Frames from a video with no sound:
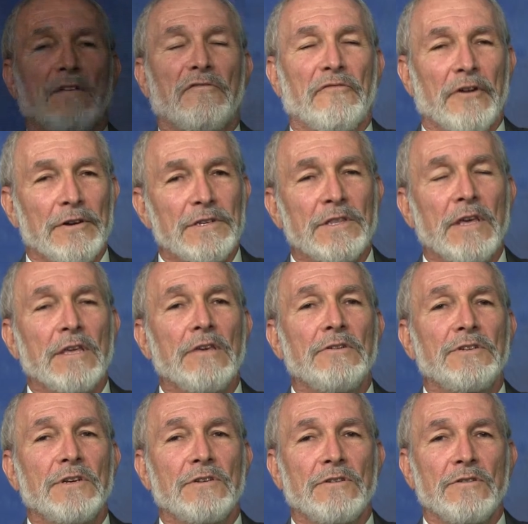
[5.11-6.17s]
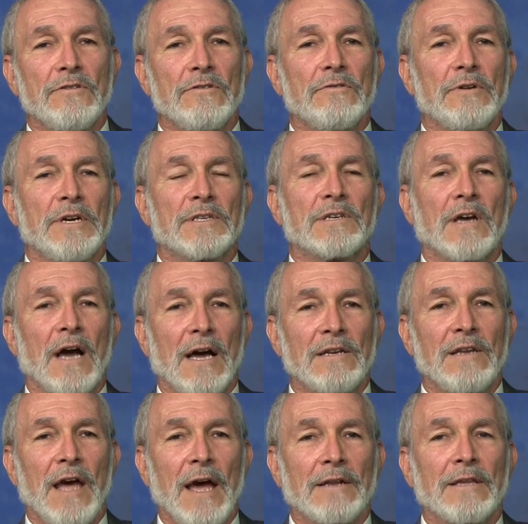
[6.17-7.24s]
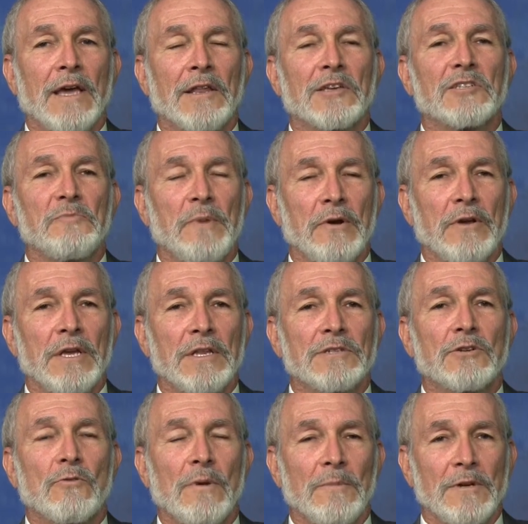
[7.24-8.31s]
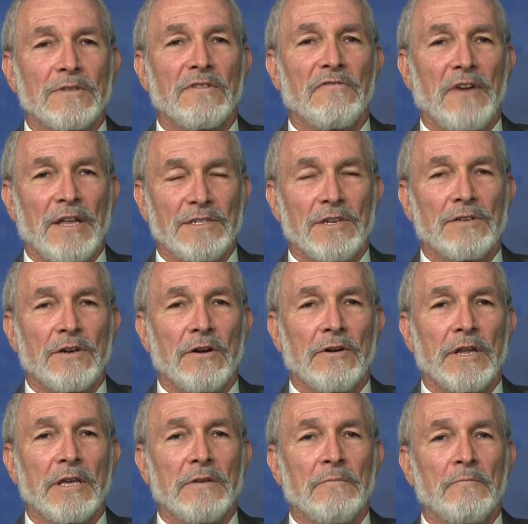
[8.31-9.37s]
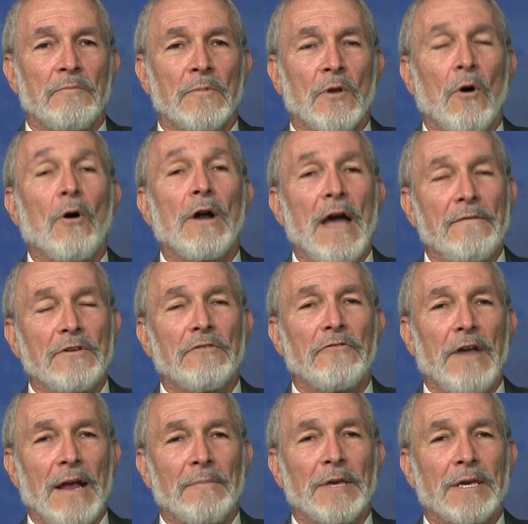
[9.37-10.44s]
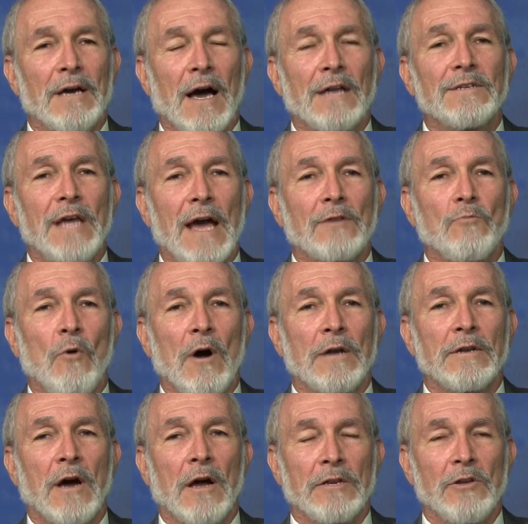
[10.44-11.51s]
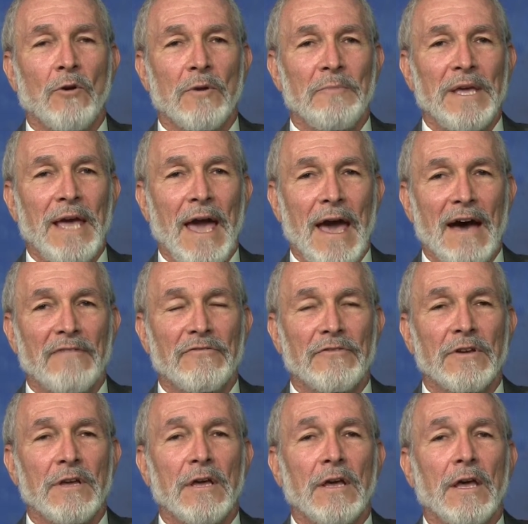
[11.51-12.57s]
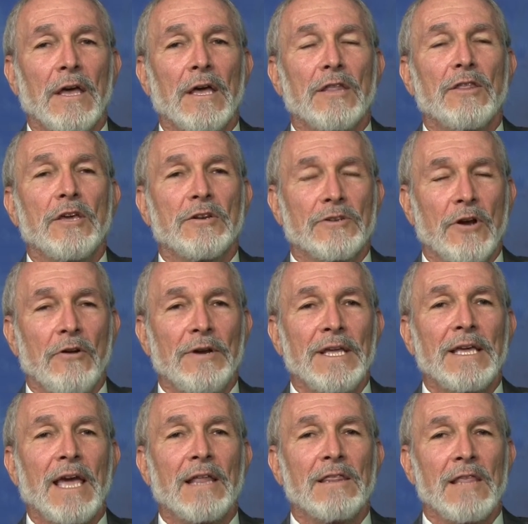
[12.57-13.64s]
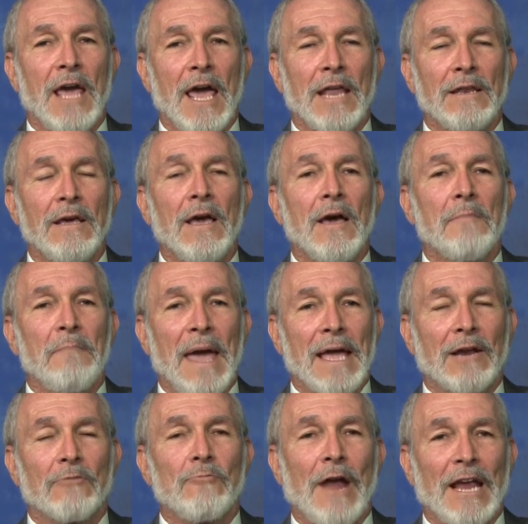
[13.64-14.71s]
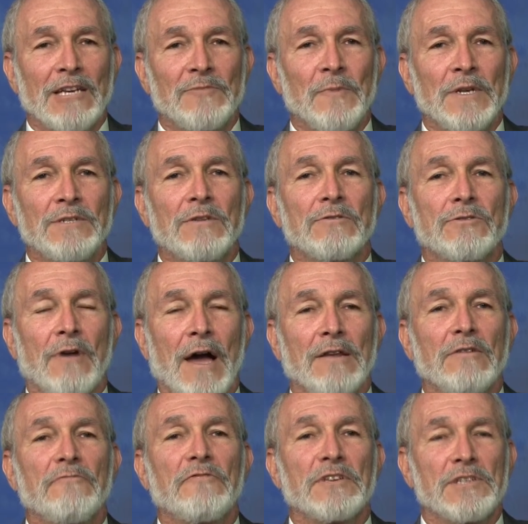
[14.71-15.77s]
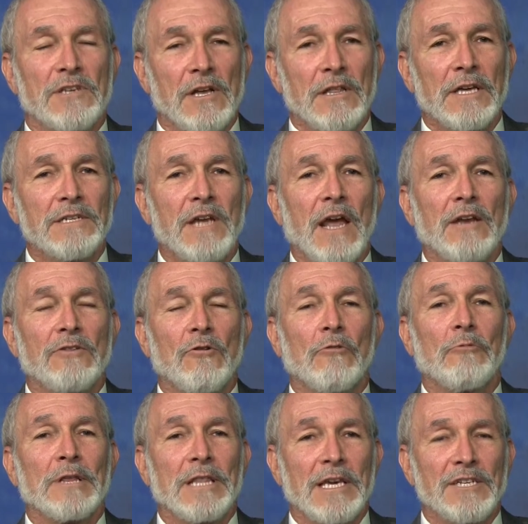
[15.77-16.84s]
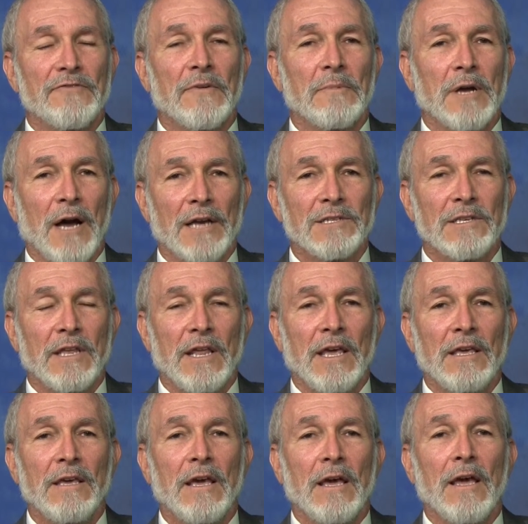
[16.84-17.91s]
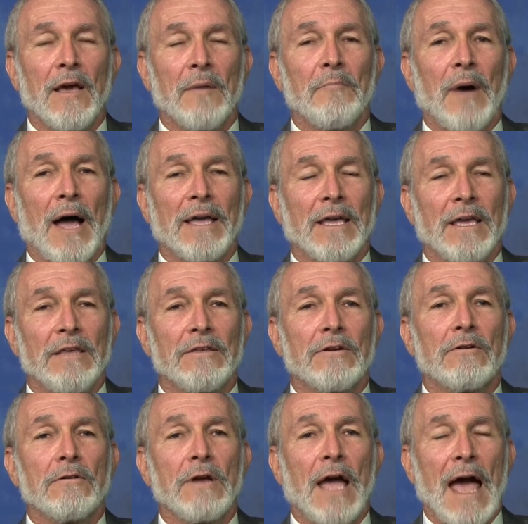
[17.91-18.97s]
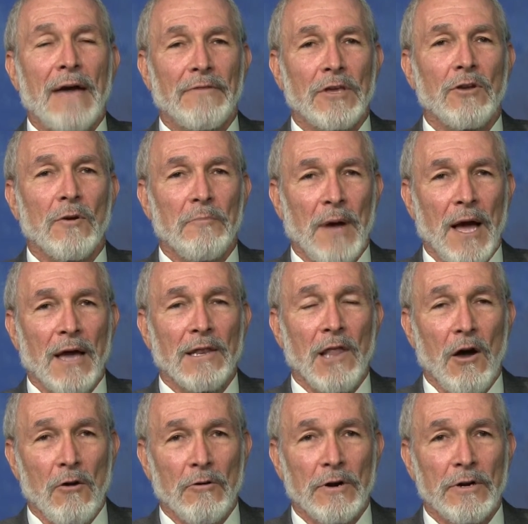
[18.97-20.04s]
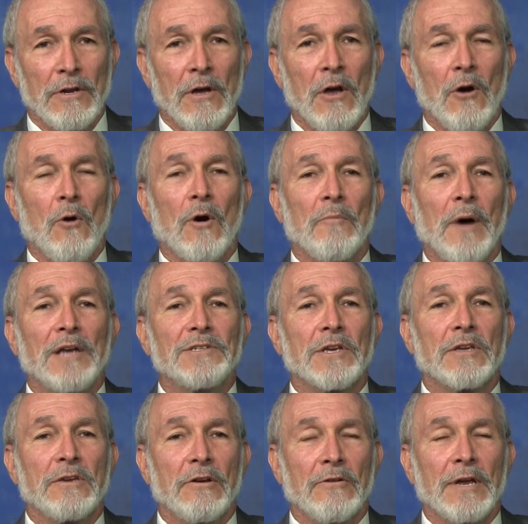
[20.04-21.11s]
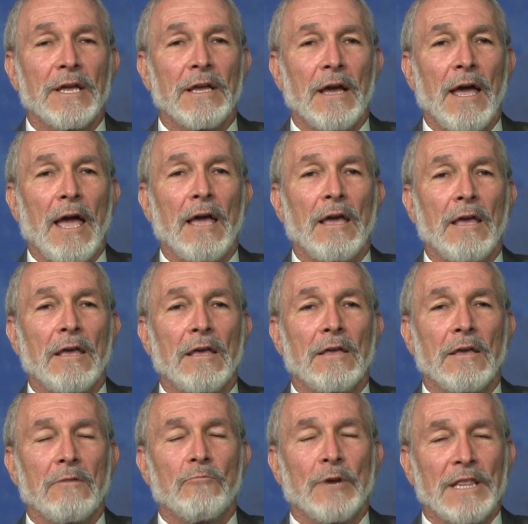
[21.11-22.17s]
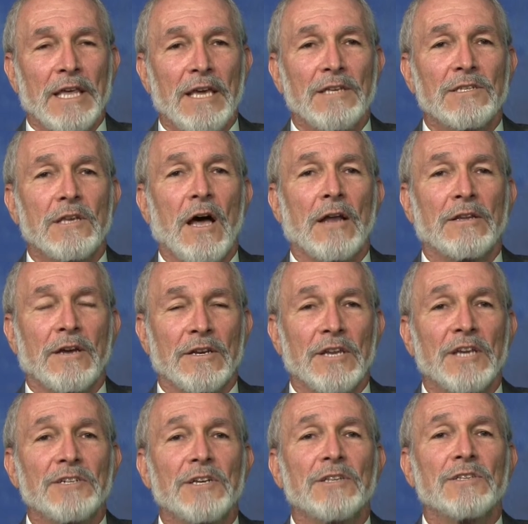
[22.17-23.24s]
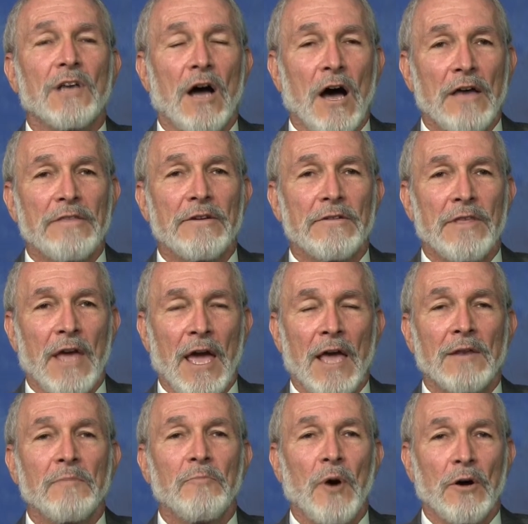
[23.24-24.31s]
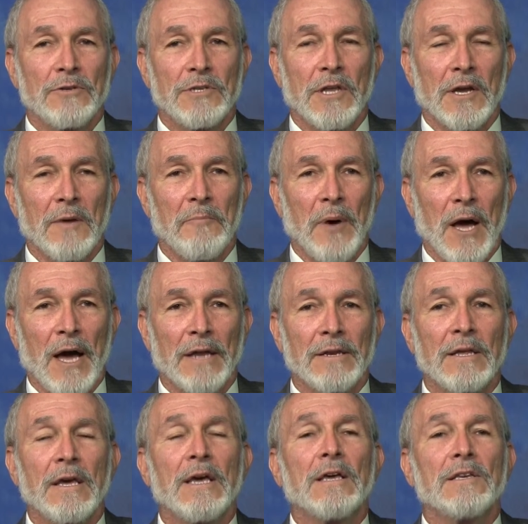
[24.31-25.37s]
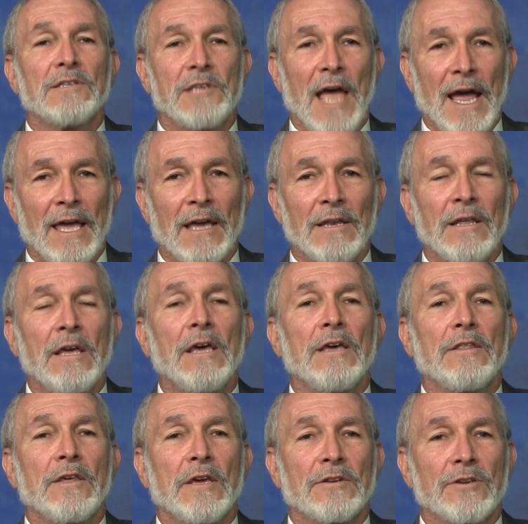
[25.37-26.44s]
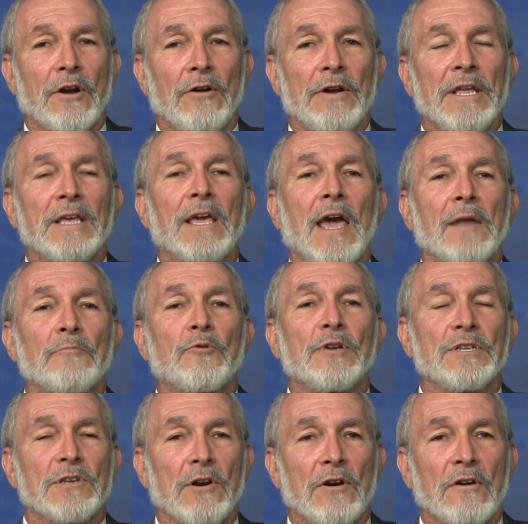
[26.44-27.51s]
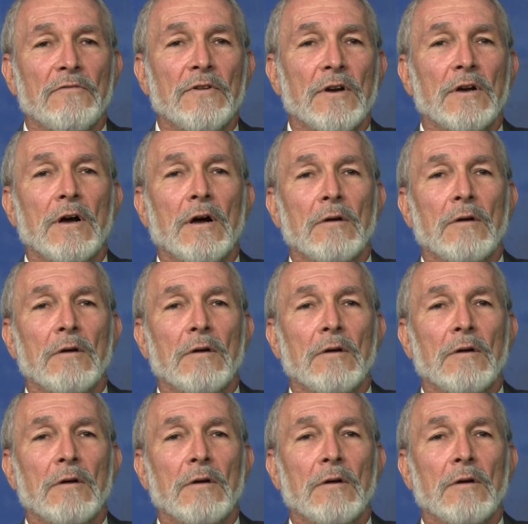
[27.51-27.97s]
the first thing you should do is contact an experienced criminal defense attorney or have your family contact one on your behalf. The attorney can then make arrangements to try to facilitate your release from custody by either having your bond lowered or by securing a release on conditions other than posting a bond. Second, the attorney can preserve